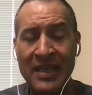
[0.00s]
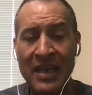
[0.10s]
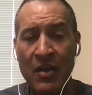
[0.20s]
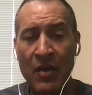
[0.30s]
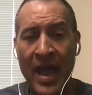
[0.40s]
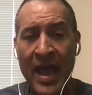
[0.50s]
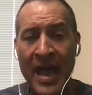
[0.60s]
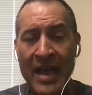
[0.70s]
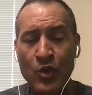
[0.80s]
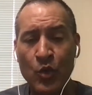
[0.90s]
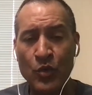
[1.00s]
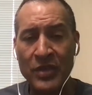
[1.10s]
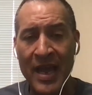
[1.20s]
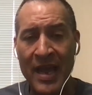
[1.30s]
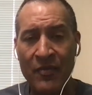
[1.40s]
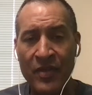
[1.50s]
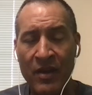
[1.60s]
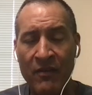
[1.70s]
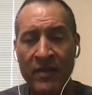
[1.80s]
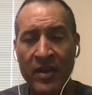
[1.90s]
AI tools out
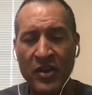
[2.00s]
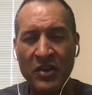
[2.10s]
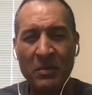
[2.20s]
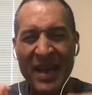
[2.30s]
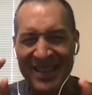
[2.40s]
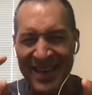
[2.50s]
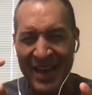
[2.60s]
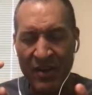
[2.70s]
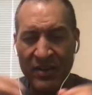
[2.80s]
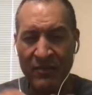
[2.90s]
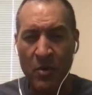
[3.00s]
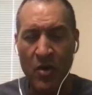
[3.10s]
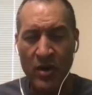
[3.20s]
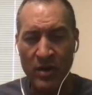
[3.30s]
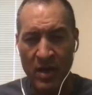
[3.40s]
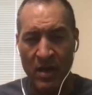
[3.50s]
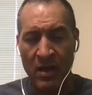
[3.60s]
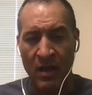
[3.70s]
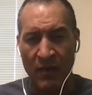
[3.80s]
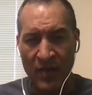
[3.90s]
there are very good about the narrative part
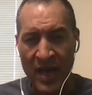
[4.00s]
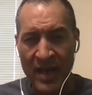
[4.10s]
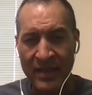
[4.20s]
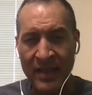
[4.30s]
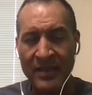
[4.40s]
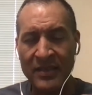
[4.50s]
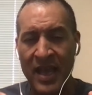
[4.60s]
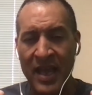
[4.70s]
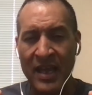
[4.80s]
of a lot of things.